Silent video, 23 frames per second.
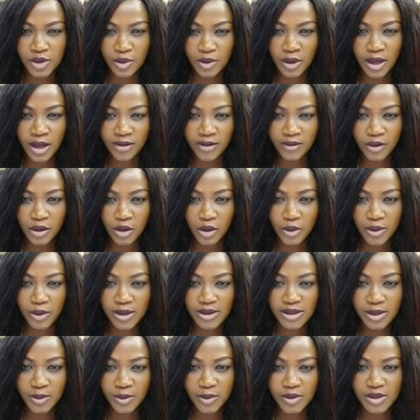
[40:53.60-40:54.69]
Which school have the
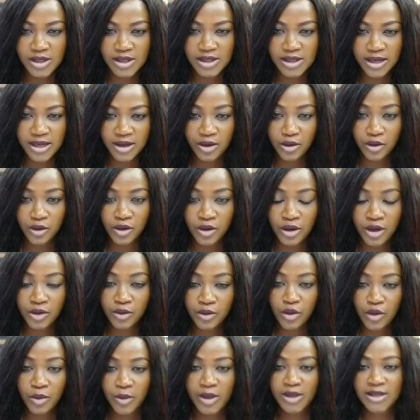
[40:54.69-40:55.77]
lowest deposit on
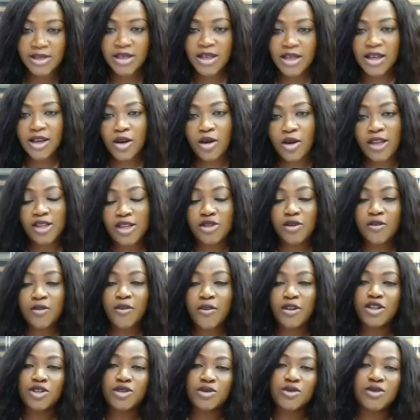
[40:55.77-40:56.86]
enrollment? Okay,
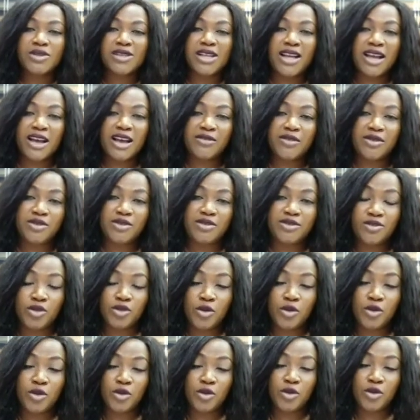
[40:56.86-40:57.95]
so for the schools that have the
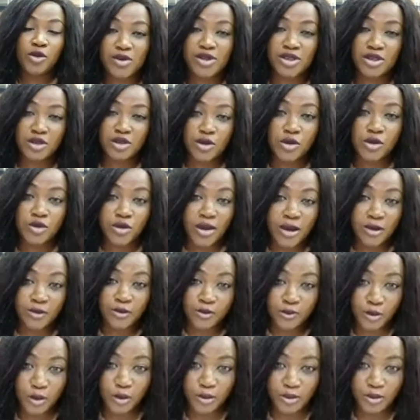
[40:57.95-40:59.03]
lowest deposit on
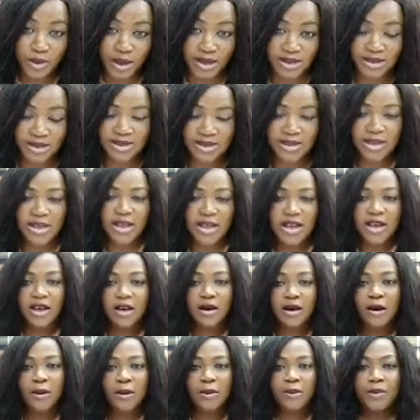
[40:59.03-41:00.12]
enrollment,
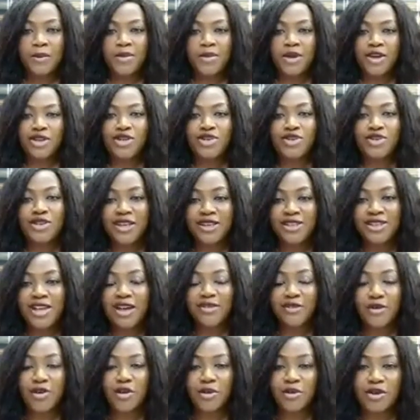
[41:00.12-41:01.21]
you need
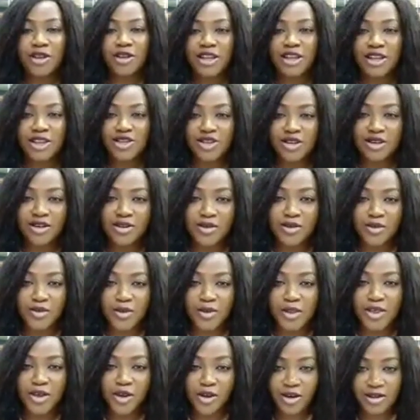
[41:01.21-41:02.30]
to have a communication
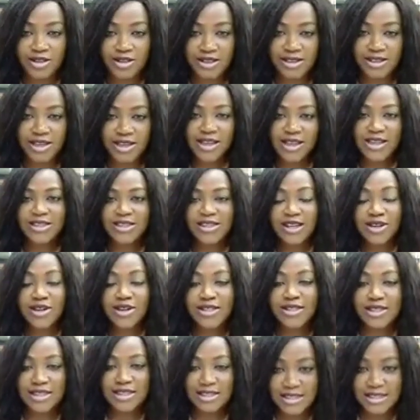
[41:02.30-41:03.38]
with us.
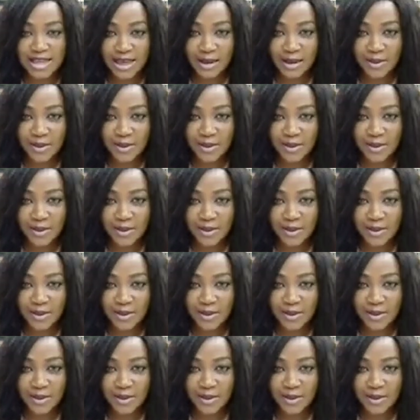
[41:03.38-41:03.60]
Send us a